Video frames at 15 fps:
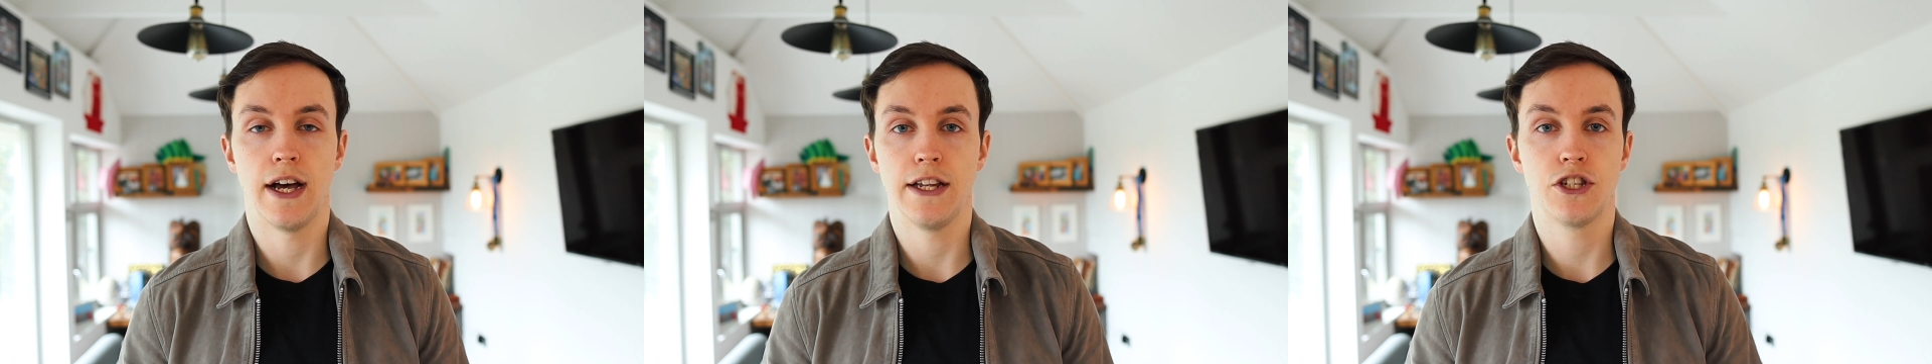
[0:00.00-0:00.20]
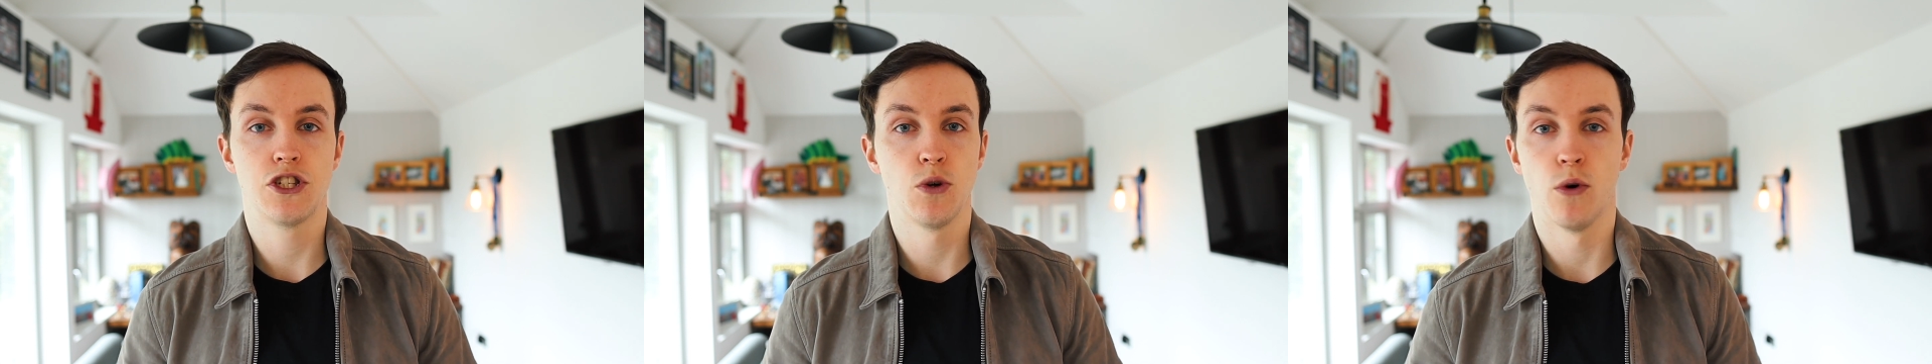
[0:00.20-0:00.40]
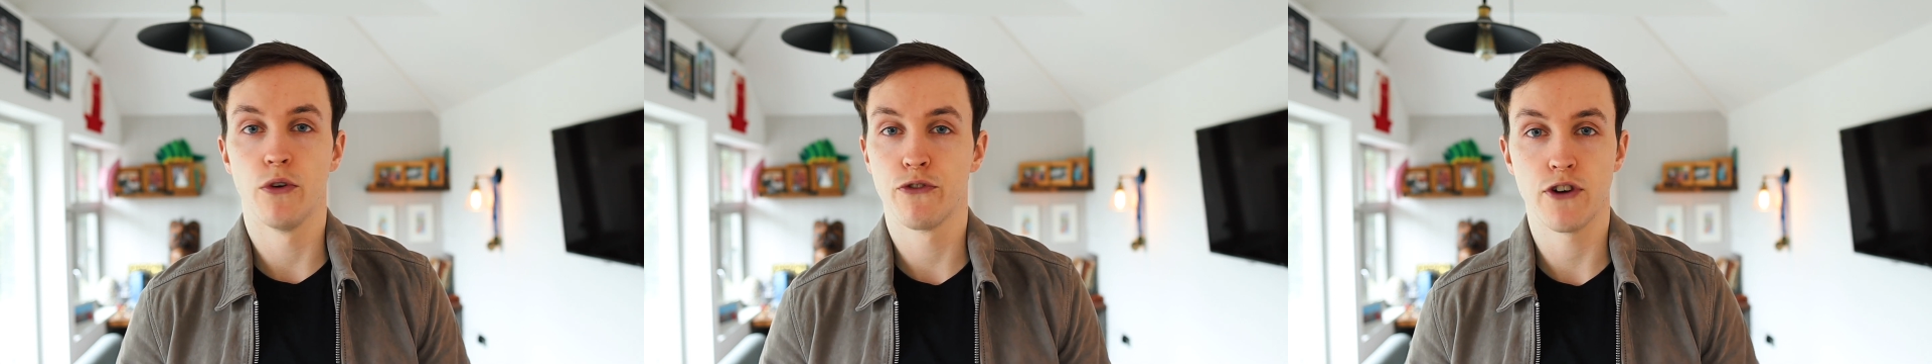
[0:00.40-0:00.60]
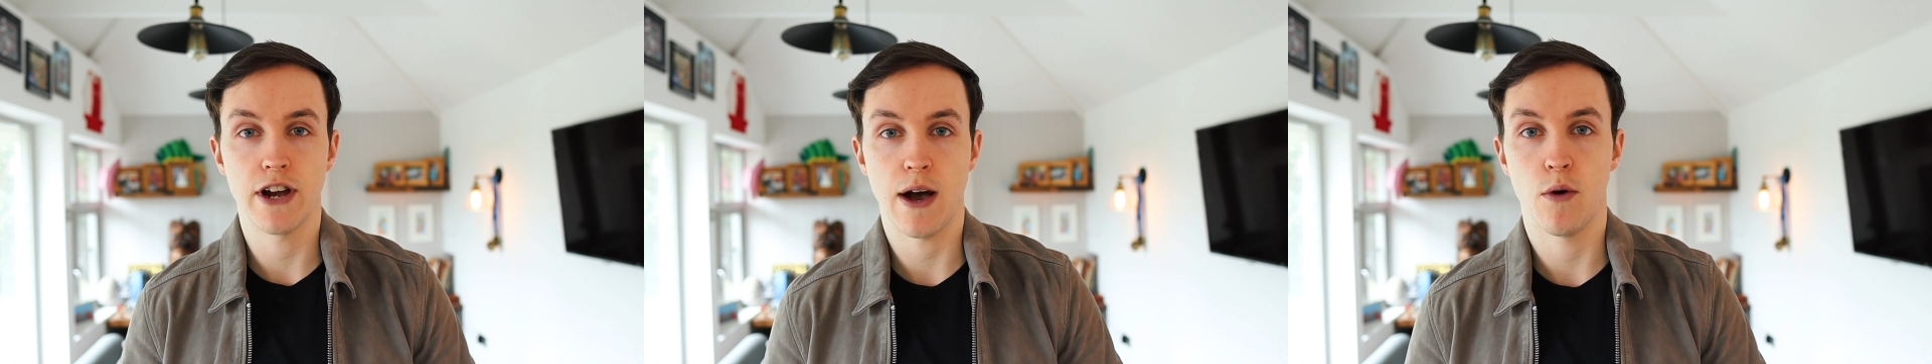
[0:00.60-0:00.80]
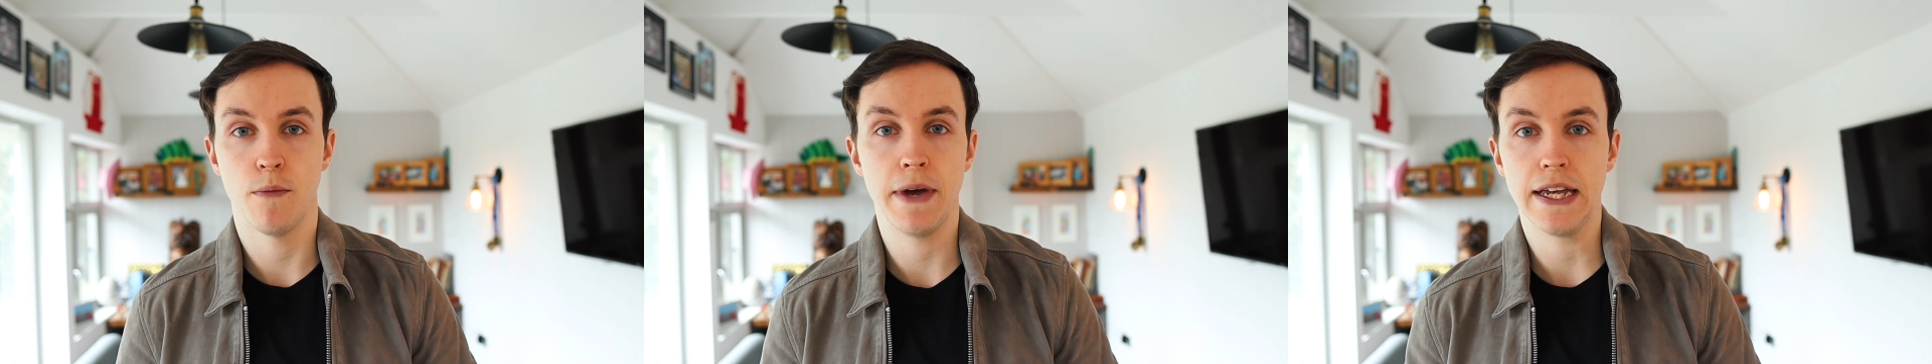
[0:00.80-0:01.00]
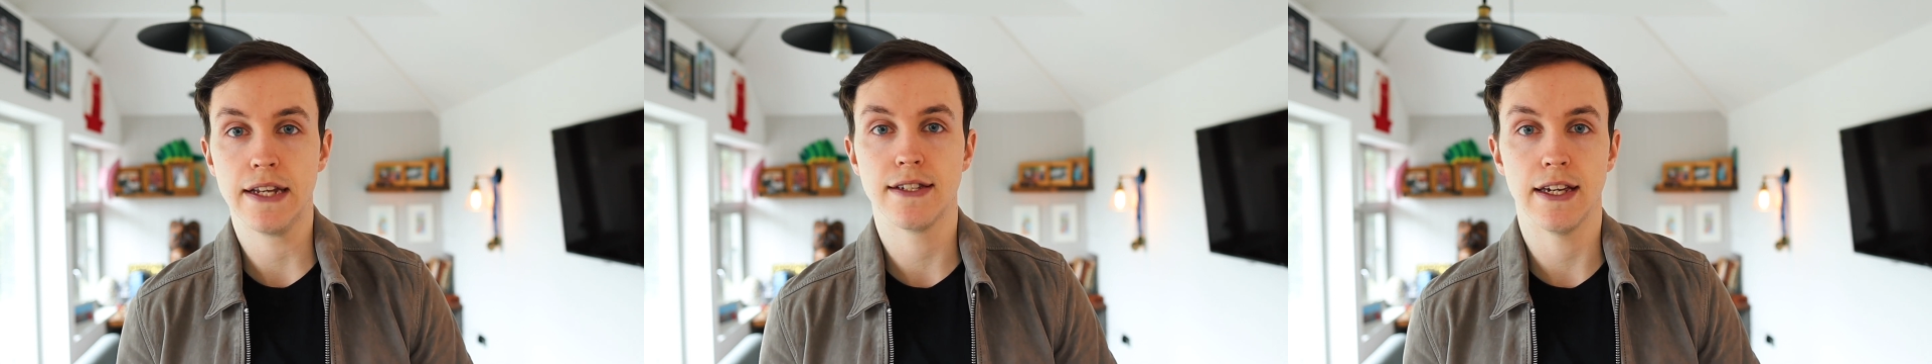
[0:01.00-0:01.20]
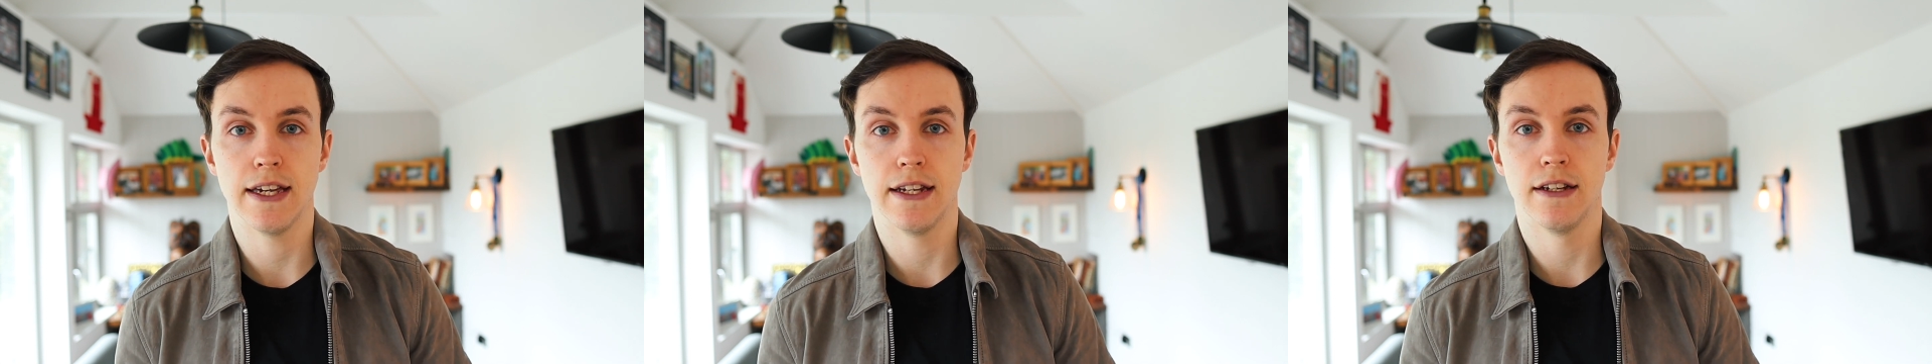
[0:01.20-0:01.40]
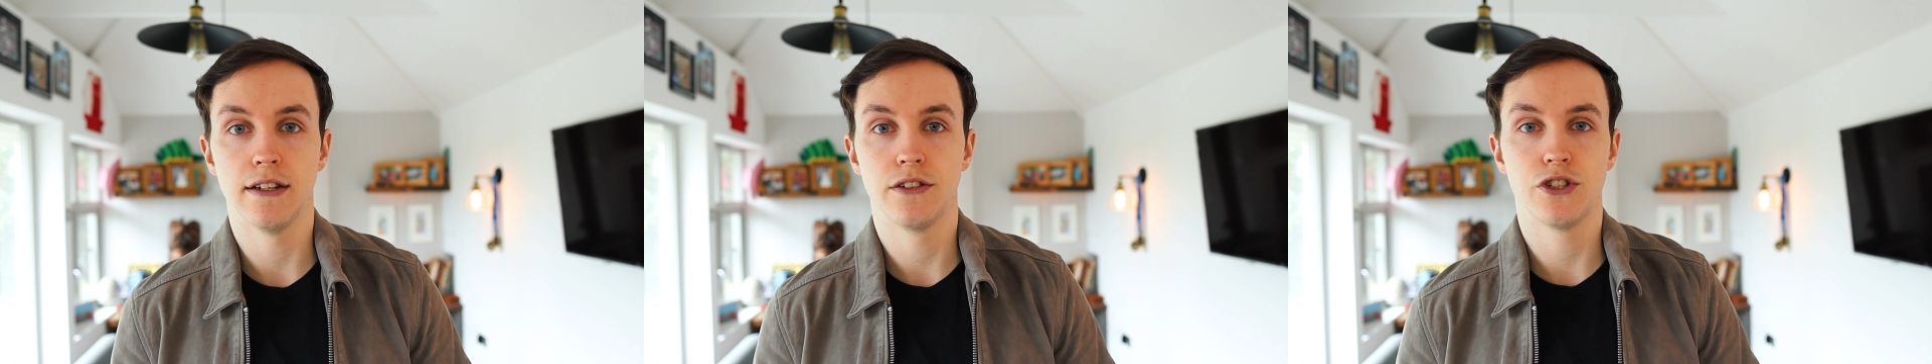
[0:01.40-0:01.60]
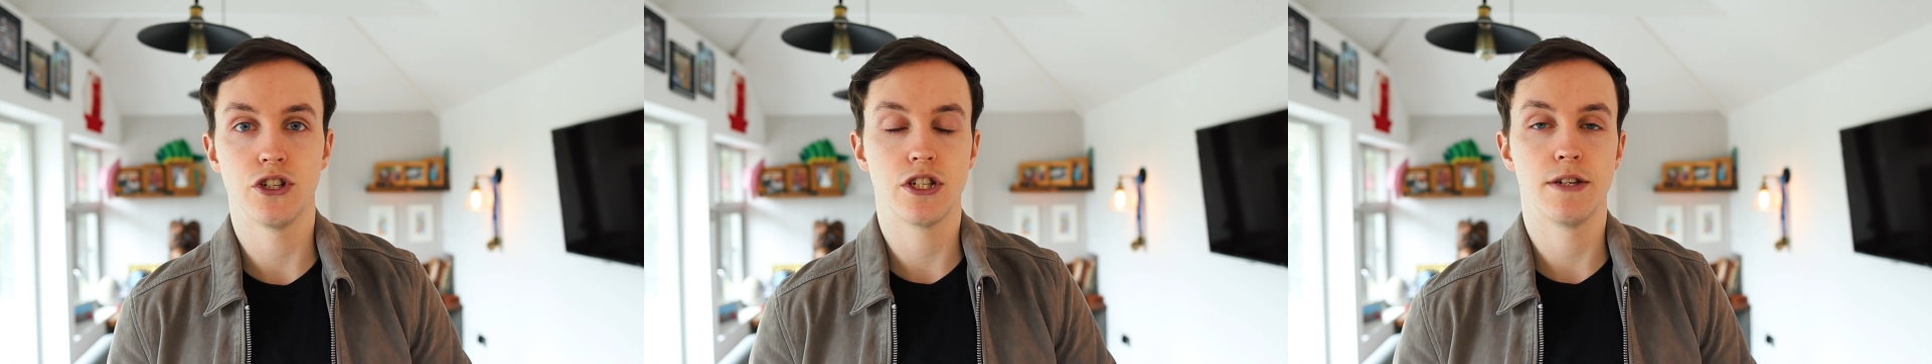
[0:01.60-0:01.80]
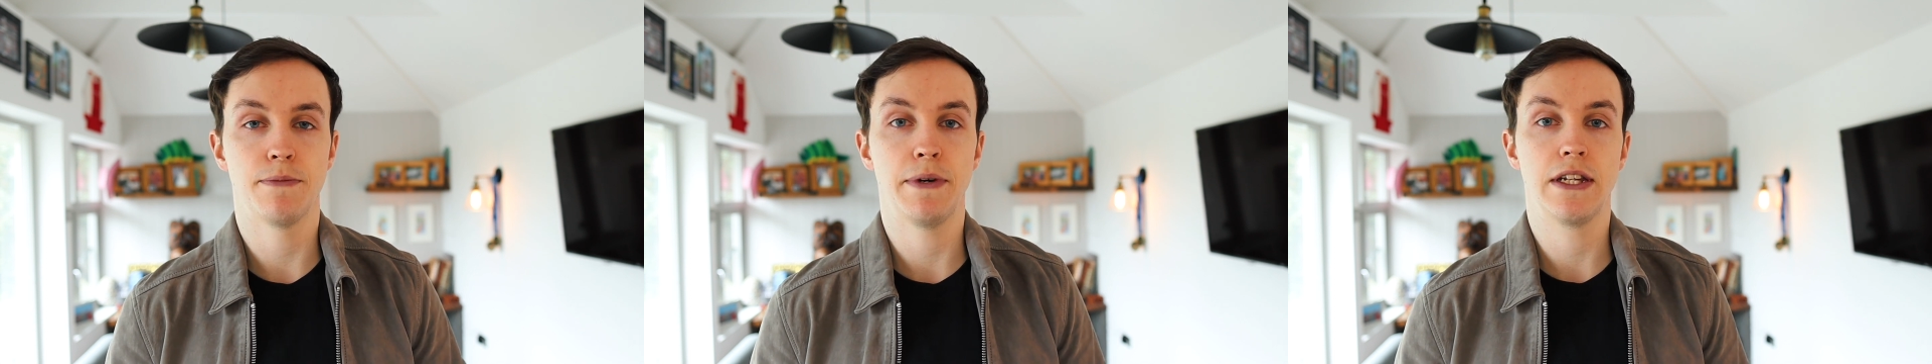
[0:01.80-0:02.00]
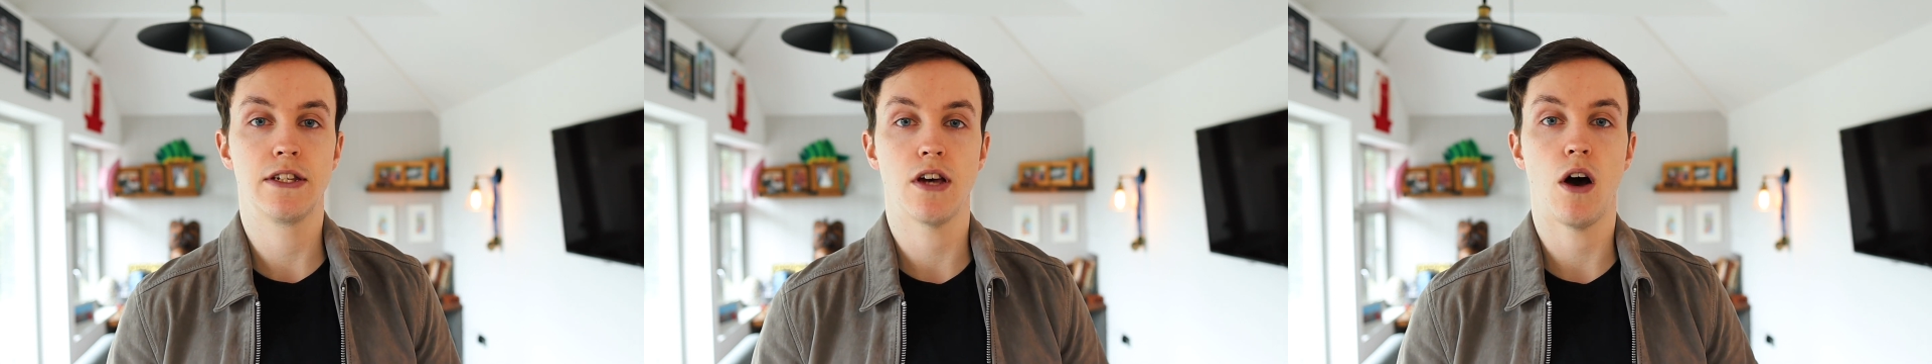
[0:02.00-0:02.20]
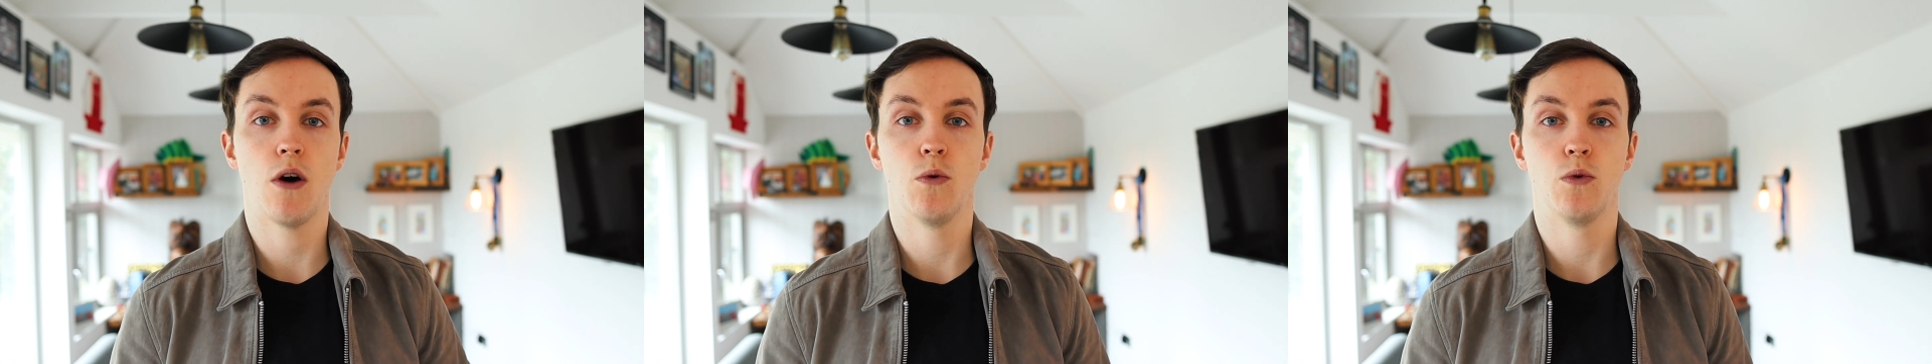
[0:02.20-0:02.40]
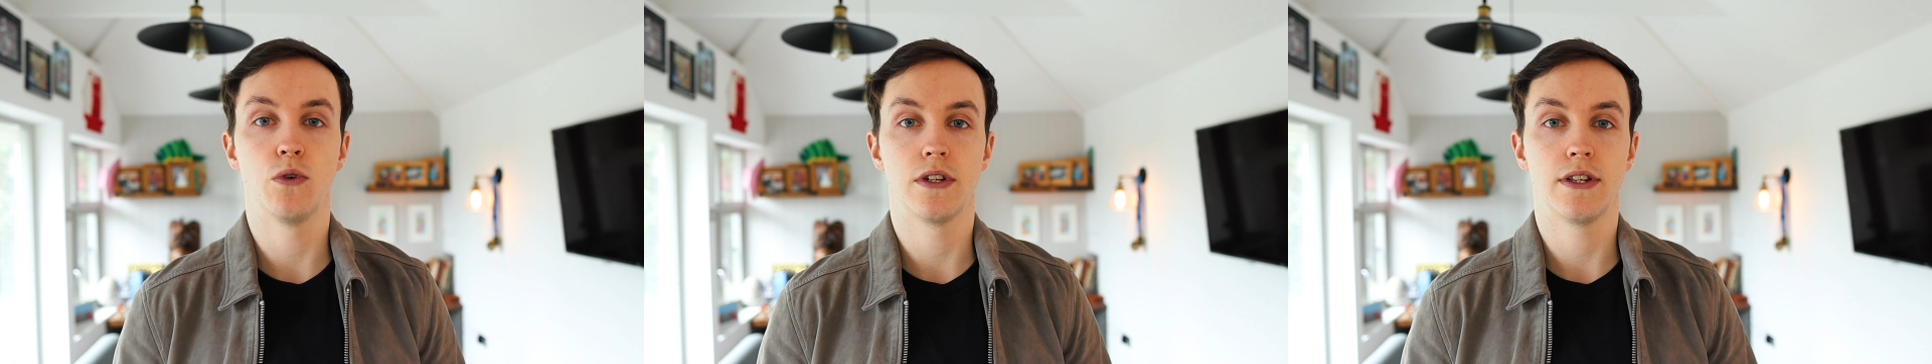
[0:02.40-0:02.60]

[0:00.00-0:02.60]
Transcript: a two or three hour meeting just to be told